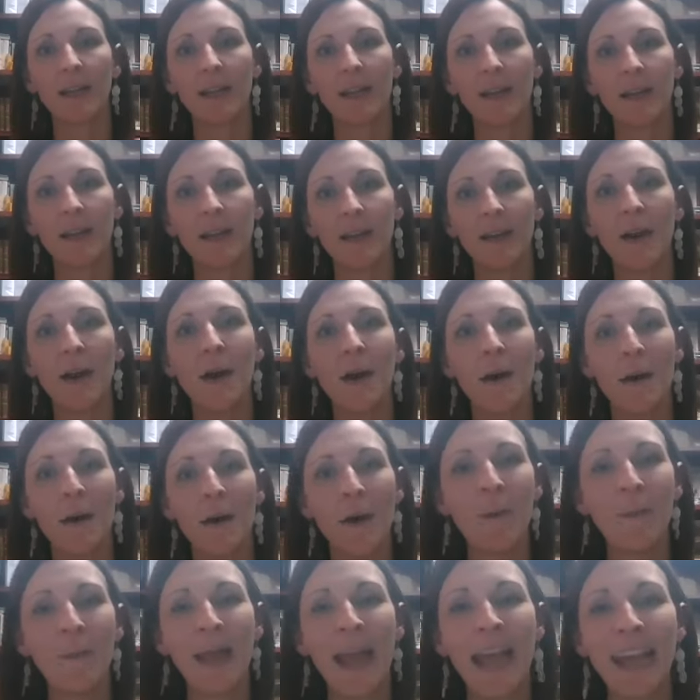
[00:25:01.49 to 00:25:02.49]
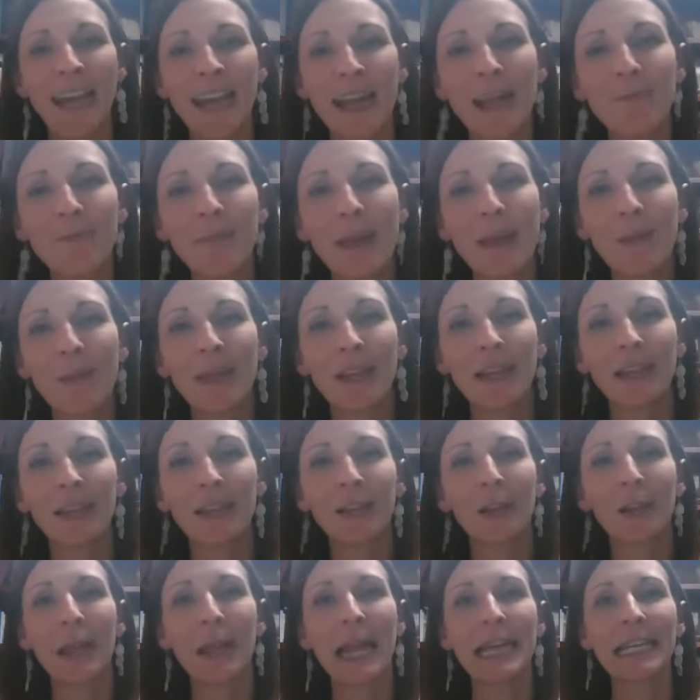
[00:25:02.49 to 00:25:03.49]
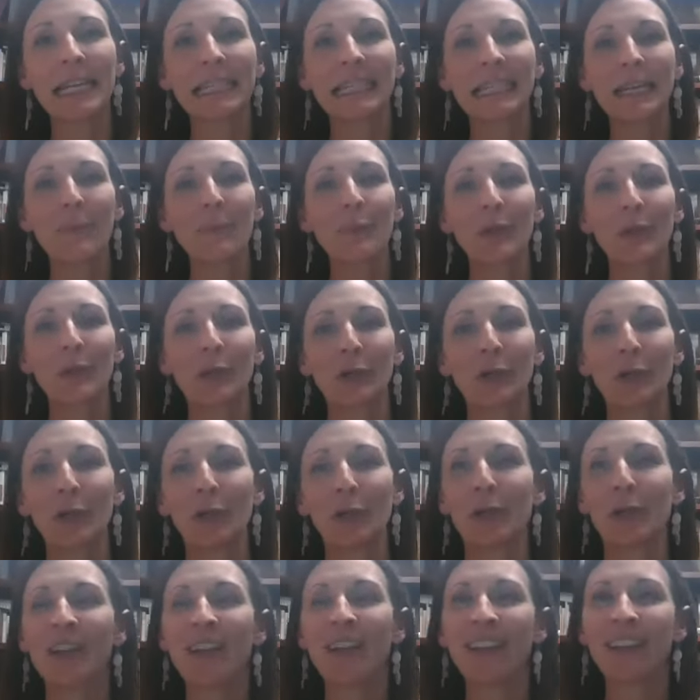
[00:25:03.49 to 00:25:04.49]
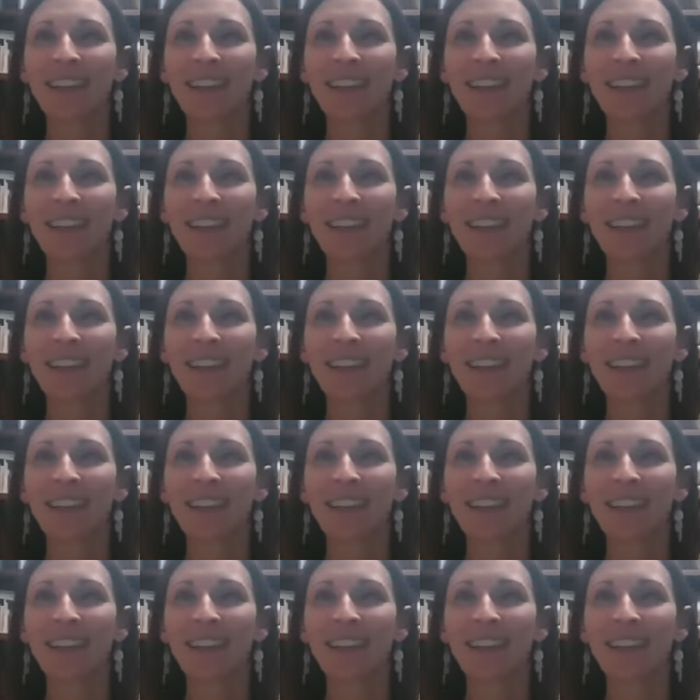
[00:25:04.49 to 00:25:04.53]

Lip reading: And maybe a little atypical